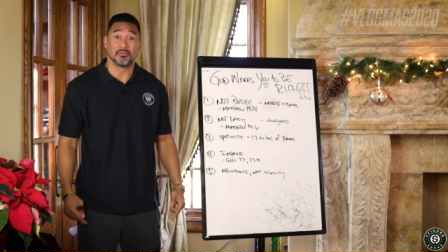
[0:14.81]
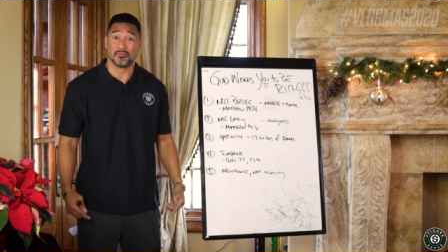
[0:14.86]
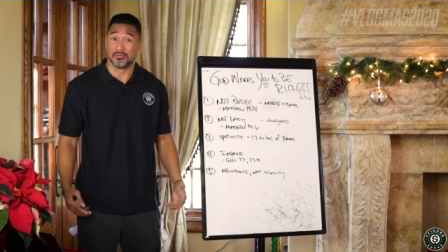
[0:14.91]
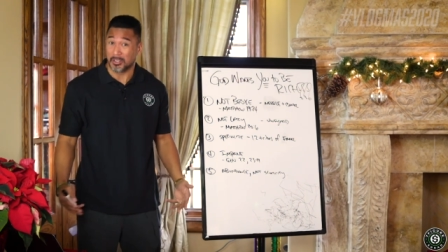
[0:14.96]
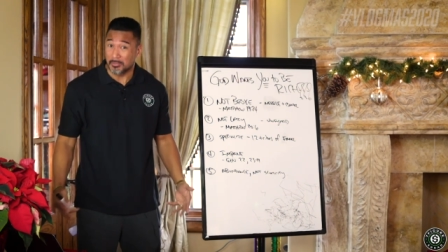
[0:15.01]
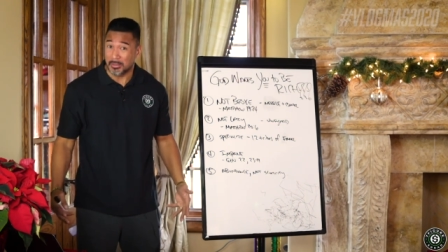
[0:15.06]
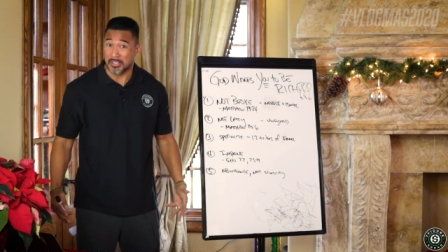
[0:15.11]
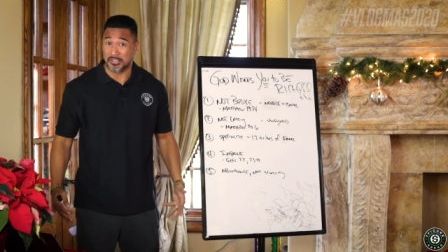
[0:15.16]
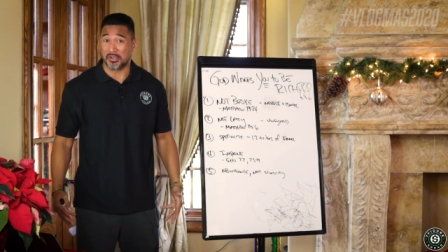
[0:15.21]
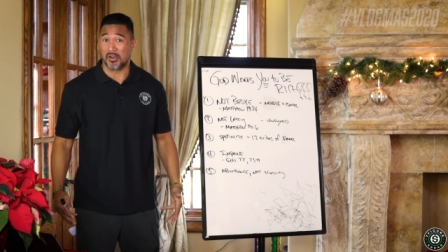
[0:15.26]

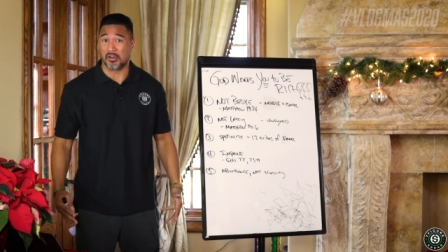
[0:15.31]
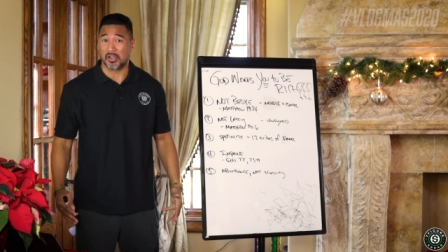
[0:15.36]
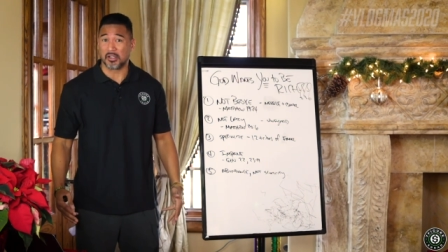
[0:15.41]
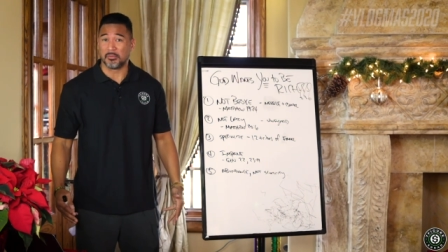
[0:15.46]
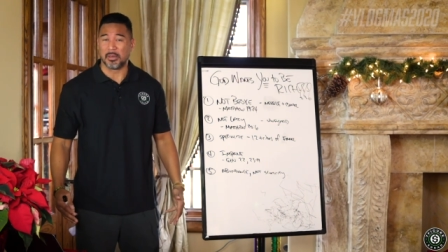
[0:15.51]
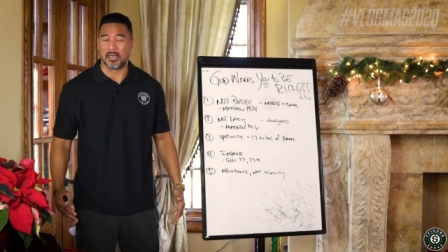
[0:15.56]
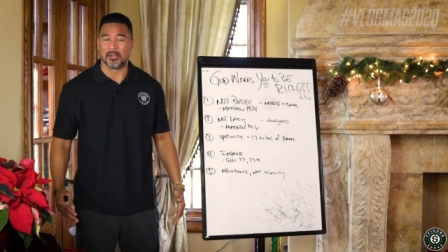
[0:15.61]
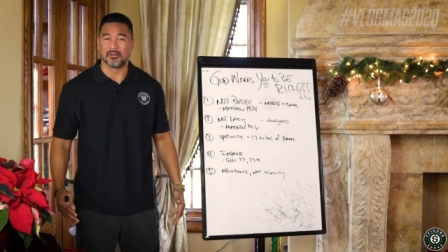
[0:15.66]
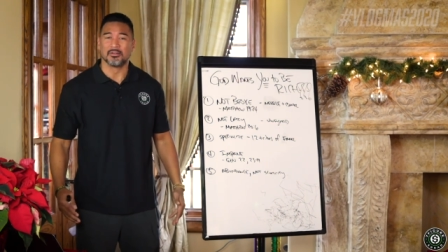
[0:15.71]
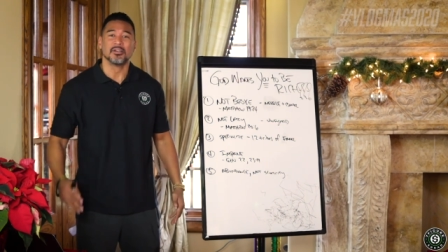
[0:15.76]
What am I talking
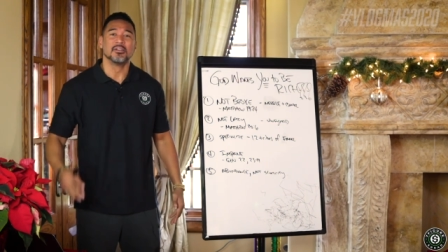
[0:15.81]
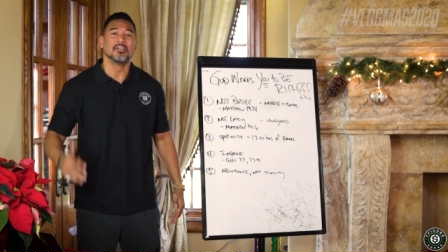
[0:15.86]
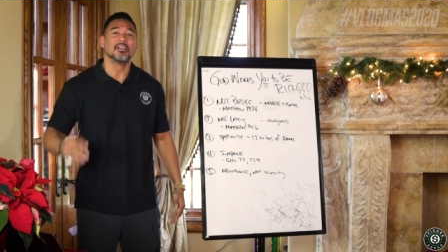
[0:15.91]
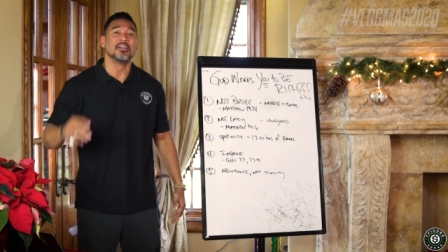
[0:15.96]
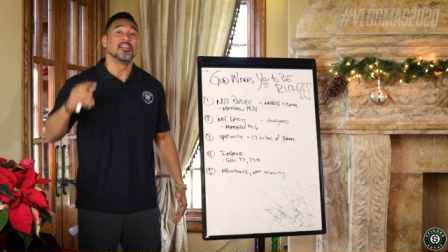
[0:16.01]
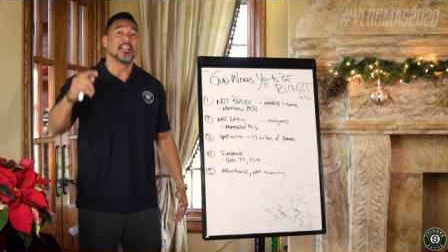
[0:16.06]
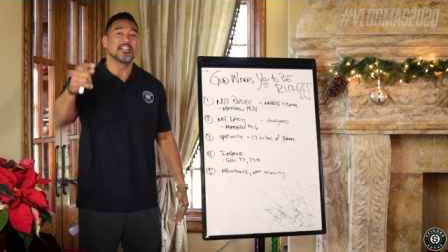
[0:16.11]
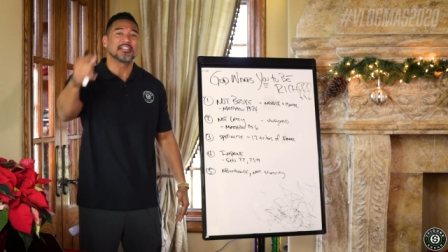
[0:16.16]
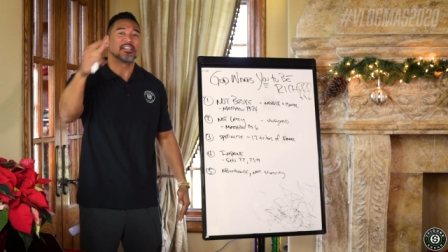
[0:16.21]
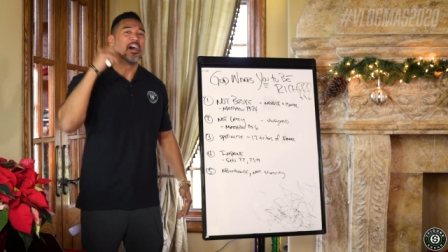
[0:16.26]
about?
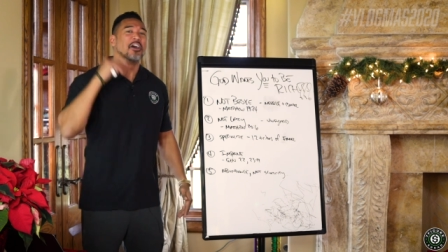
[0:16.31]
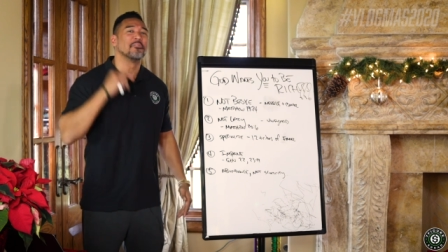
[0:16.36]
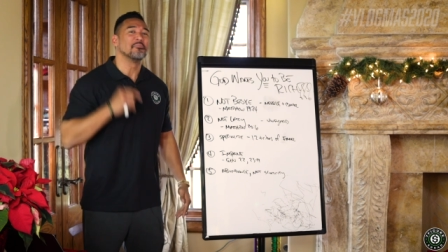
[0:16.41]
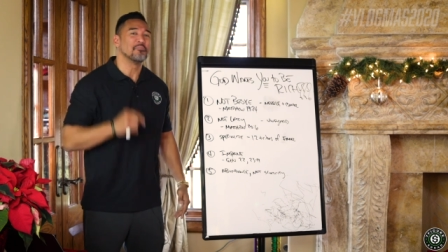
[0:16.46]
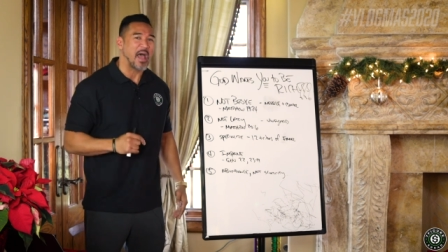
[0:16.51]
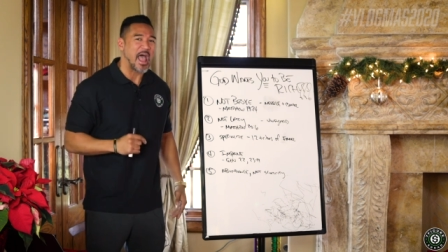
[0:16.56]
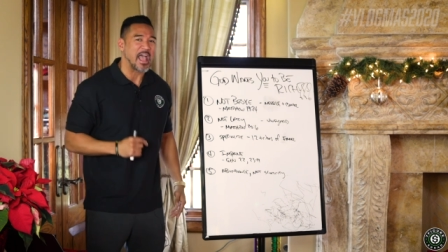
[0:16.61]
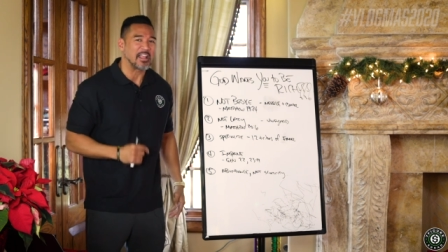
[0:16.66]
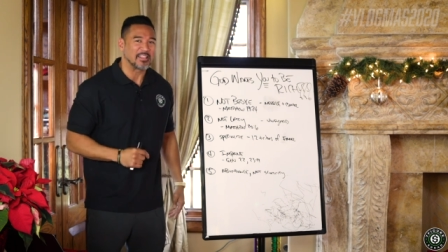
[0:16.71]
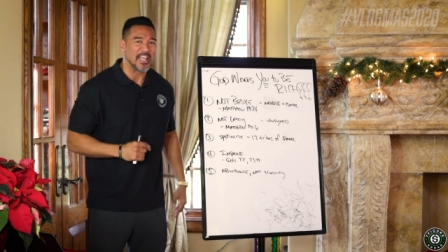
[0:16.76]
Let's
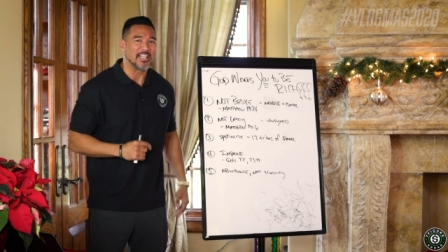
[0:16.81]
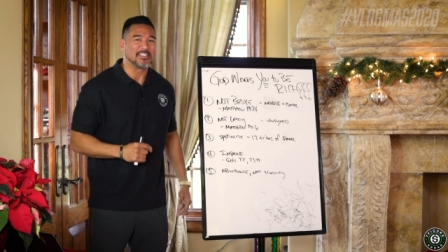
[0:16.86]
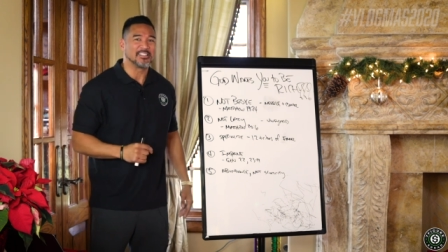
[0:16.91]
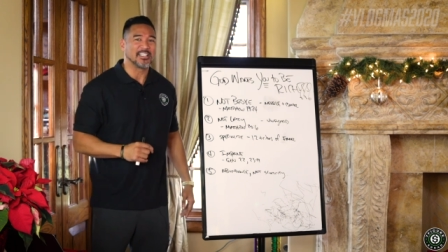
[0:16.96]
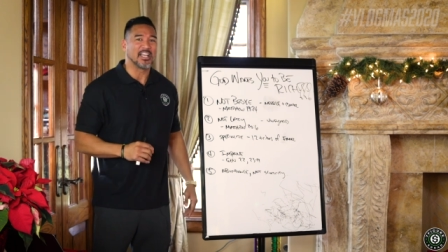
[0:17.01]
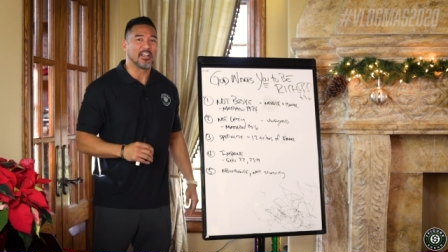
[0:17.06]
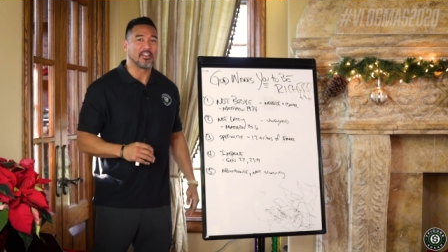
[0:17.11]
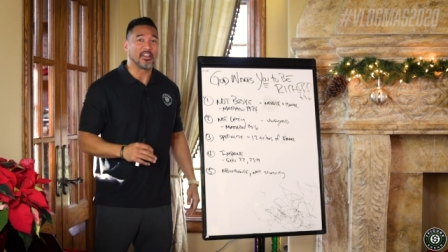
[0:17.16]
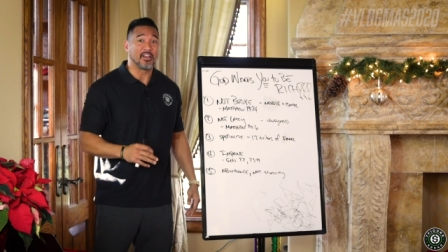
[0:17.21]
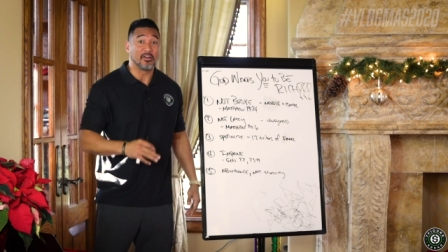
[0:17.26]
unpack that
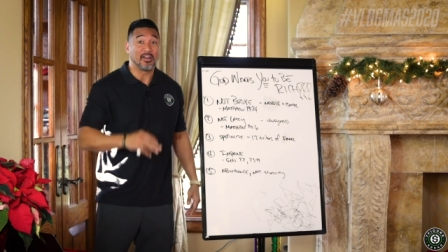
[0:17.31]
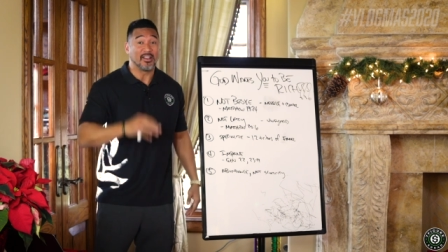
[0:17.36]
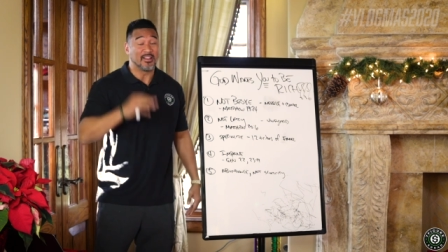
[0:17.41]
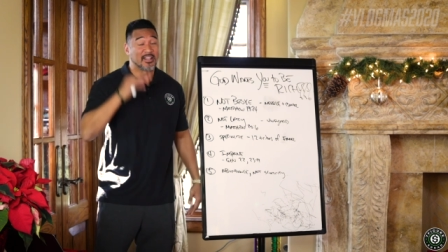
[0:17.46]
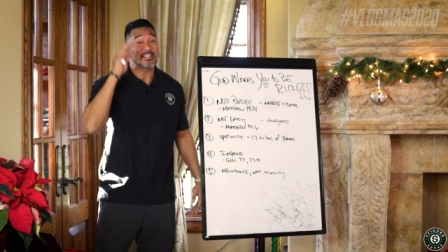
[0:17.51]
together here in